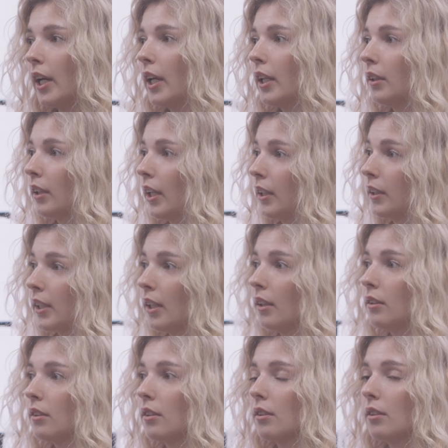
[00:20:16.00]
and at the
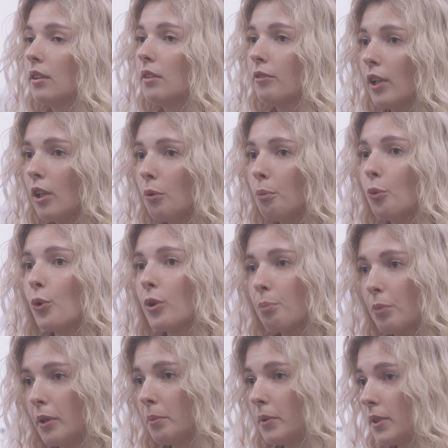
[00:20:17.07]
end, develop with
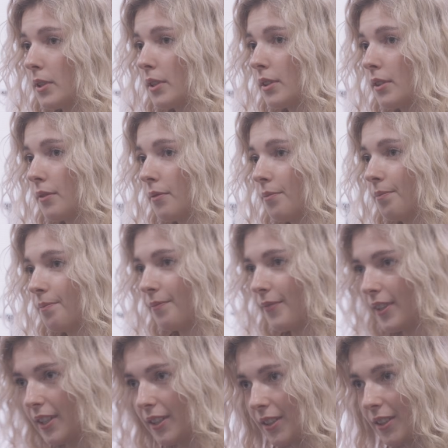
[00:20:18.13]
purpose.
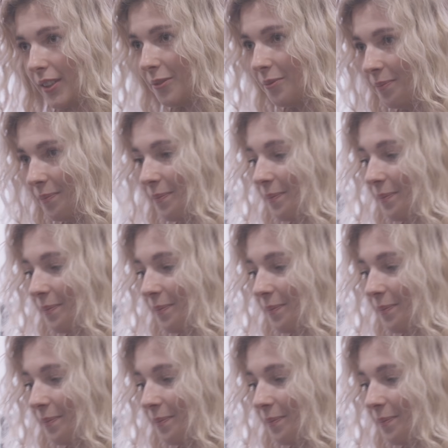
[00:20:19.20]
Thank you.